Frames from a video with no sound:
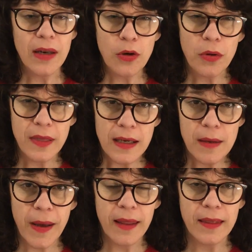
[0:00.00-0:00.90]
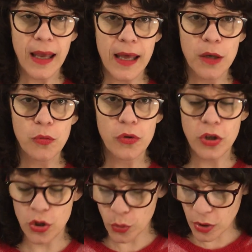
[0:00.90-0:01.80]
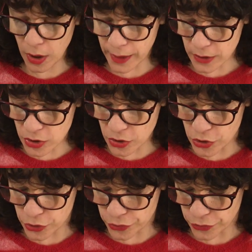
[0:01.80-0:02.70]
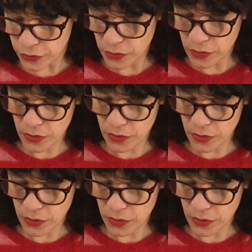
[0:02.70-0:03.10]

a little think about the animal that you would like to do